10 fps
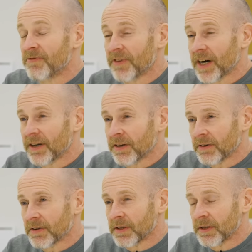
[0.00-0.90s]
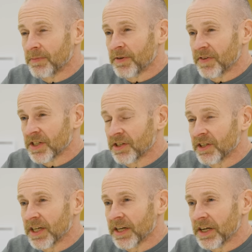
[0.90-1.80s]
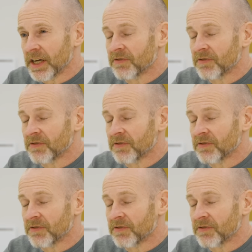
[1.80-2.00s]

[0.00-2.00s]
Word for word: far the Provisional IRA